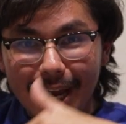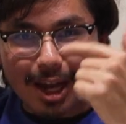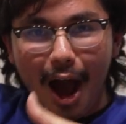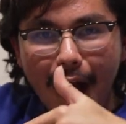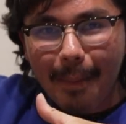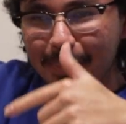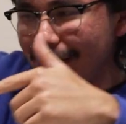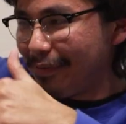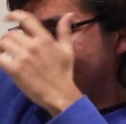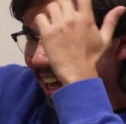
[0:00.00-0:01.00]
like
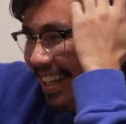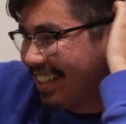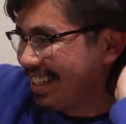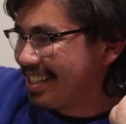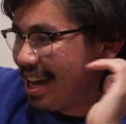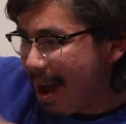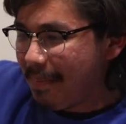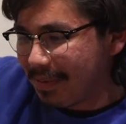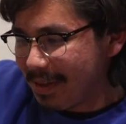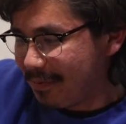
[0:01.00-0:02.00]
uplifting. It's
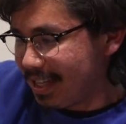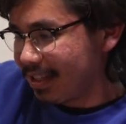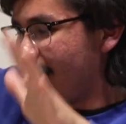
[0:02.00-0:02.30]
uplifting.